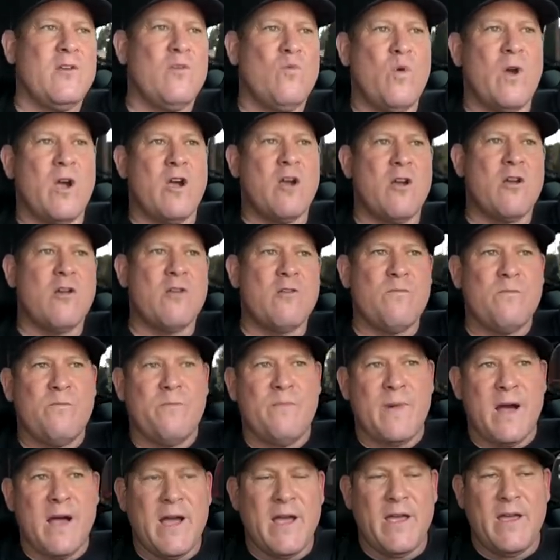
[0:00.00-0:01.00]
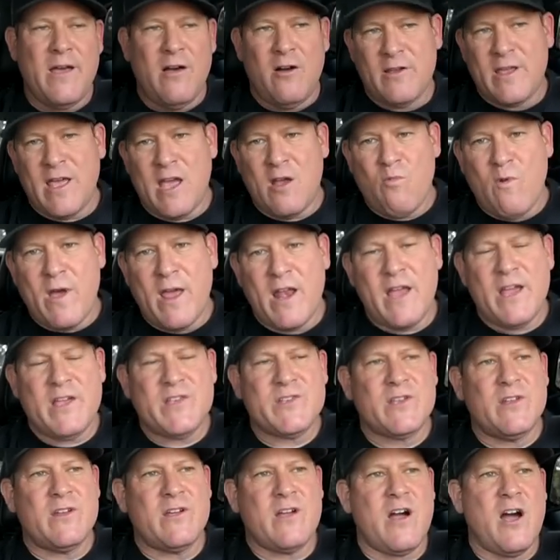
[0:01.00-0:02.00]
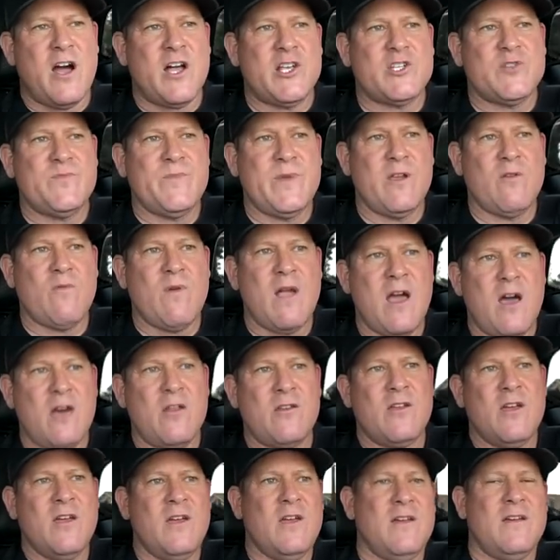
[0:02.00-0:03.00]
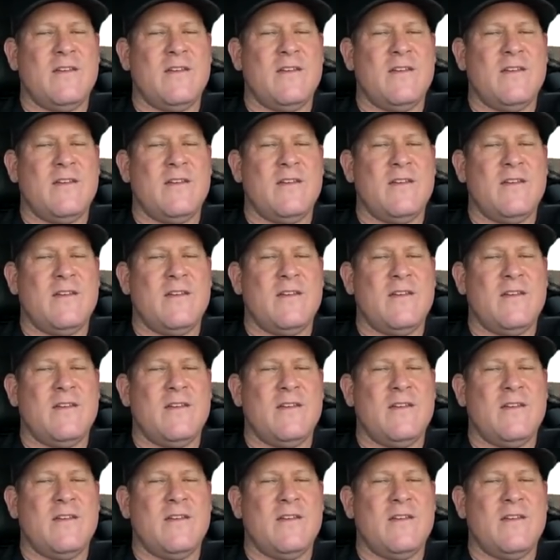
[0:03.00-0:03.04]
where my Hellcat Redeye is gonna cost me around